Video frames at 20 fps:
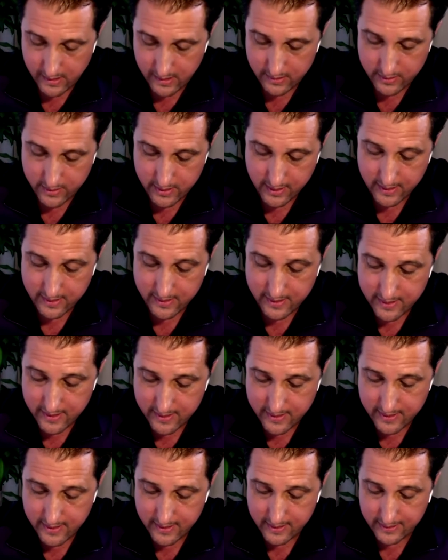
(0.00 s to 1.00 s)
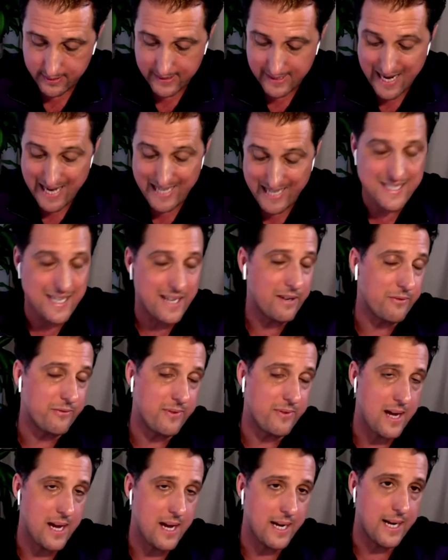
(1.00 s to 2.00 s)
is to consistently
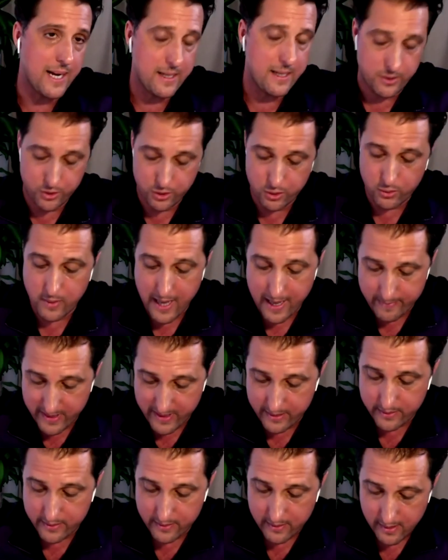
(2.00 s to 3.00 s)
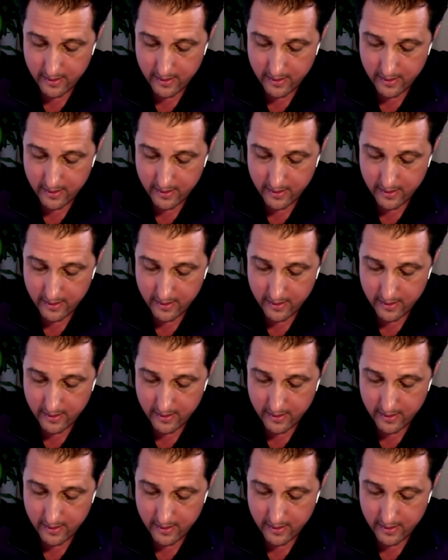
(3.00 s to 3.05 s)
identify and describe it,